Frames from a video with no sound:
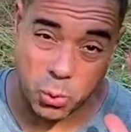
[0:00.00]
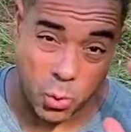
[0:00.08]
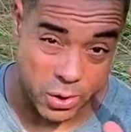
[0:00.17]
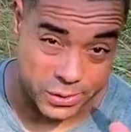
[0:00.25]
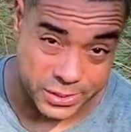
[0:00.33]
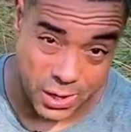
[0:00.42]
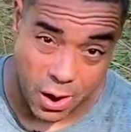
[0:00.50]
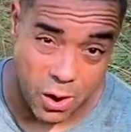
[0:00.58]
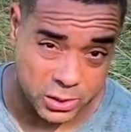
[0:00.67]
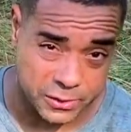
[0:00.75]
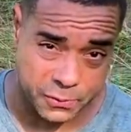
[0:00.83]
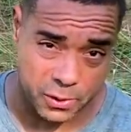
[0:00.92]
to our
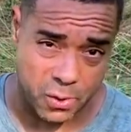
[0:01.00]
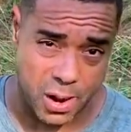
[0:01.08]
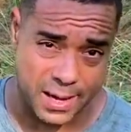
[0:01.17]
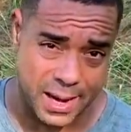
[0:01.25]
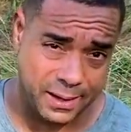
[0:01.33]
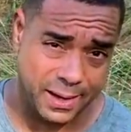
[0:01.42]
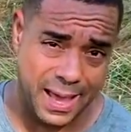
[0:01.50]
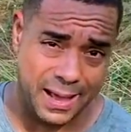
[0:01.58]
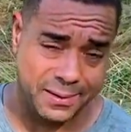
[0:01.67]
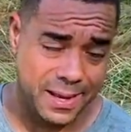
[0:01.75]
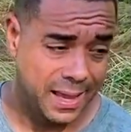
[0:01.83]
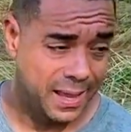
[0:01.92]
dogs, for crying out
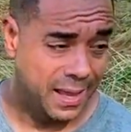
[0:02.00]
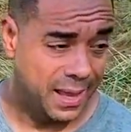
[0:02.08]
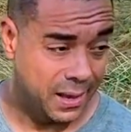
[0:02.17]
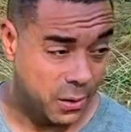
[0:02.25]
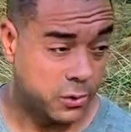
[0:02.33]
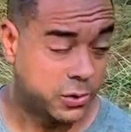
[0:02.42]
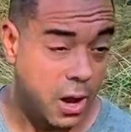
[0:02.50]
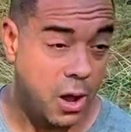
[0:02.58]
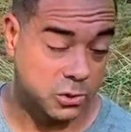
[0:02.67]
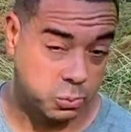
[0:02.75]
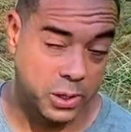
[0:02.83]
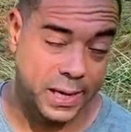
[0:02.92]
loud. And our
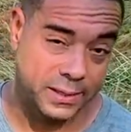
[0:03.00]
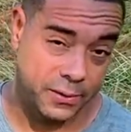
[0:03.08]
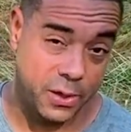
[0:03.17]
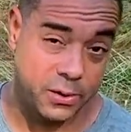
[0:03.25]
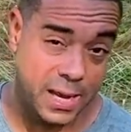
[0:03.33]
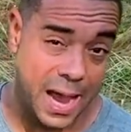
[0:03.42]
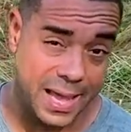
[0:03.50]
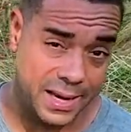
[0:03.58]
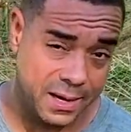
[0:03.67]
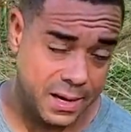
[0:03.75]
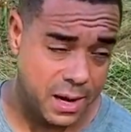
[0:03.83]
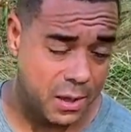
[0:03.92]
dogs, we'll get to their diet
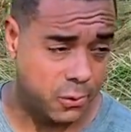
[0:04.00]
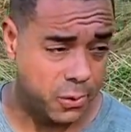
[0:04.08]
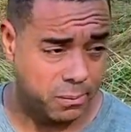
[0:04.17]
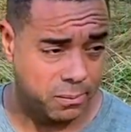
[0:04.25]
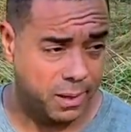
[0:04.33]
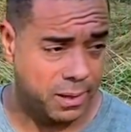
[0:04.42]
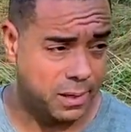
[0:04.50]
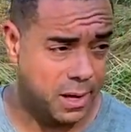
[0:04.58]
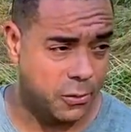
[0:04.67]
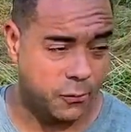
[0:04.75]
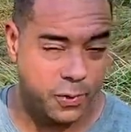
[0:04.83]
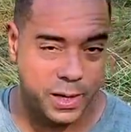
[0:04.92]
in another, in
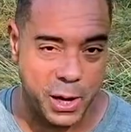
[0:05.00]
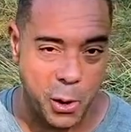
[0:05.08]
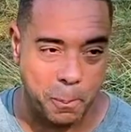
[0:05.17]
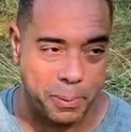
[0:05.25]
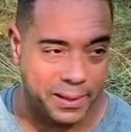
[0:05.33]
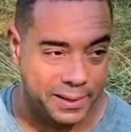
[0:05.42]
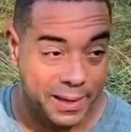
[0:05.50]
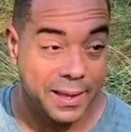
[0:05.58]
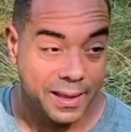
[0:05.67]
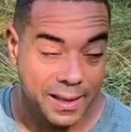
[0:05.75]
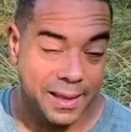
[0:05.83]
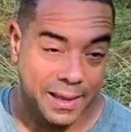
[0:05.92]
another video, but
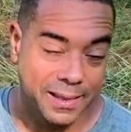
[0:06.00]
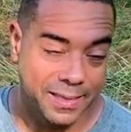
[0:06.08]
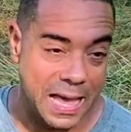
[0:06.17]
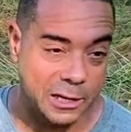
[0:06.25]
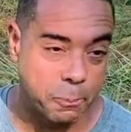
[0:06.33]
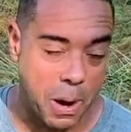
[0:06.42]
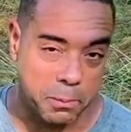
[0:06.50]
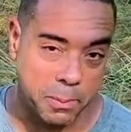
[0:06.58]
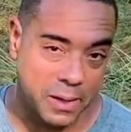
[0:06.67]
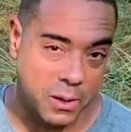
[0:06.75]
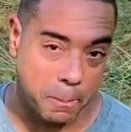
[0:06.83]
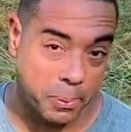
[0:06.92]
that's
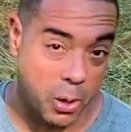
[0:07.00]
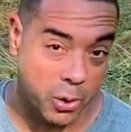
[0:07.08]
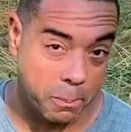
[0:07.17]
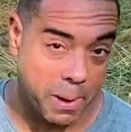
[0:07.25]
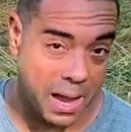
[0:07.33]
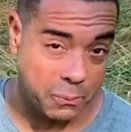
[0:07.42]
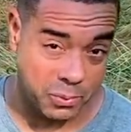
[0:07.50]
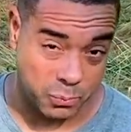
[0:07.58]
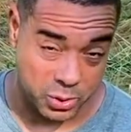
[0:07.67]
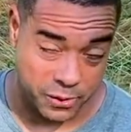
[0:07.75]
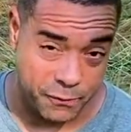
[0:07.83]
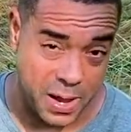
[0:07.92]
probably gonna blow your mind
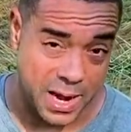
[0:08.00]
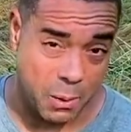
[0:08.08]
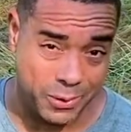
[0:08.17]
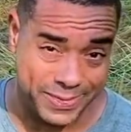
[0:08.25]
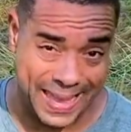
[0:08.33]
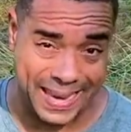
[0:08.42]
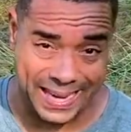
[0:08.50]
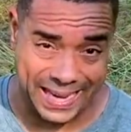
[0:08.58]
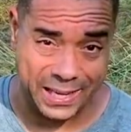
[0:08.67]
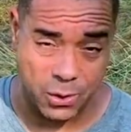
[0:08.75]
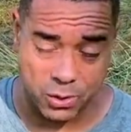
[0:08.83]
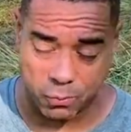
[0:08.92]
when you find out what they
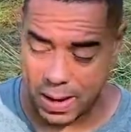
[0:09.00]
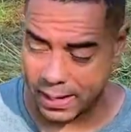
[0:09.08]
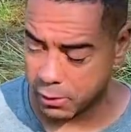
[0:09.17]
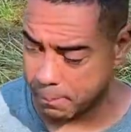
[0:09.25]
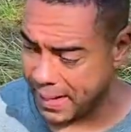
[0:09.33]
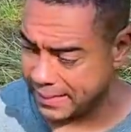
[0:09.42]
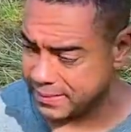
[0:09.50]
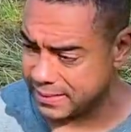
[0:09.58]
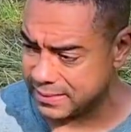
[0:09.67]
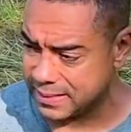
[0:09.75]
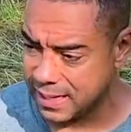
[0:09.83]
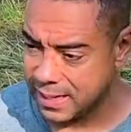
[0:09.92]
eat on a regular
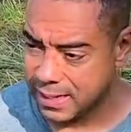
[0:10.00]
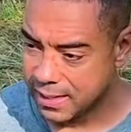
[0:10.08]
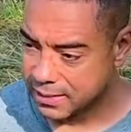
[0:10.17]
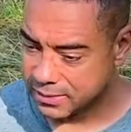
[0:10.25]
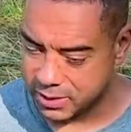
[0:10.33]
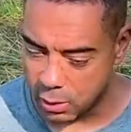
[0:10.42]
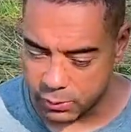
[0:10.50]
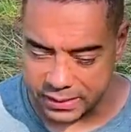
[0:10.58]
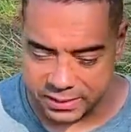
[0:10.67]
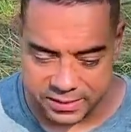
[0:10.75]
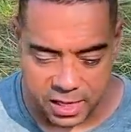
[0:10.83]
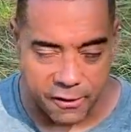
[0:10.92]
basis. So
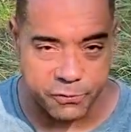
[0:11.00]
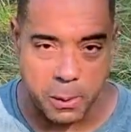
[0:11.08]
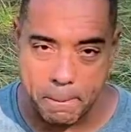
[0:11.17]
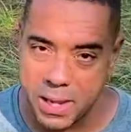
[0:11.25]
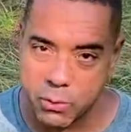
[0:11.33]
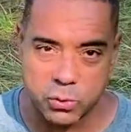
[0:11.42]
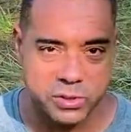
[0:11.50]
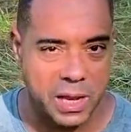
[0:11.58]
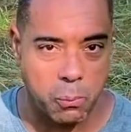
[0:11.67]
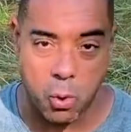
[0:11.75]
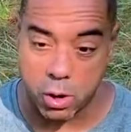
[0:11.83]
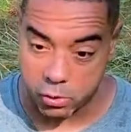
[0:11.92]
this stuff, the minerals, they
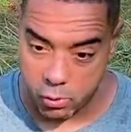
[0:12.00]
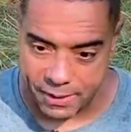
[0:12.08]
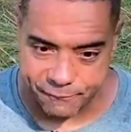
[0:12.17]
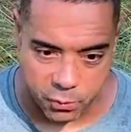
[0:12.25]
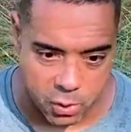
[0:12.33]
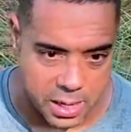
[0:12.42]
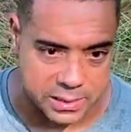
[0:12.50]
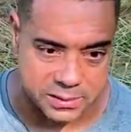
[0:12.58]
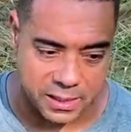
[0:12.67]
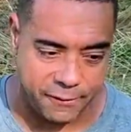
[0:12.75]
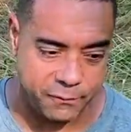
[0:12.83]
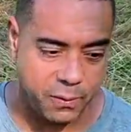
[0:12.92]
work great for
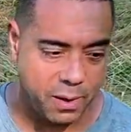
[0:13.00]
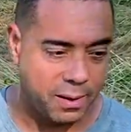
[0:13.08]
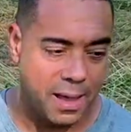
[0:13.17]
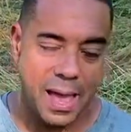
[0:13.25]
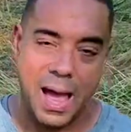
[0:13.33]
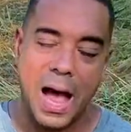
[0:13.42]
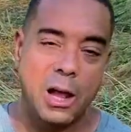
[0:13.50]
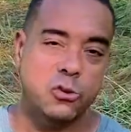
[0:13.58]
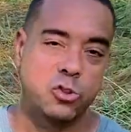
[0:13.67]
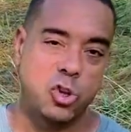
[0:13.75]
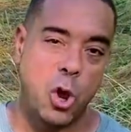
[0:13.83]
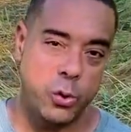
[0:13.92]
us. If I'll
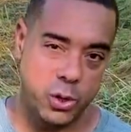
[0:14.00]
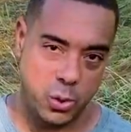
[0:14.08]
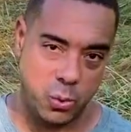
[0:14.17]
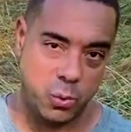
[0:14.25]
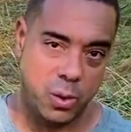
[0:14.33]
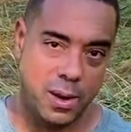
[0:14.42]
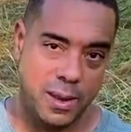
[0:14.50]
show you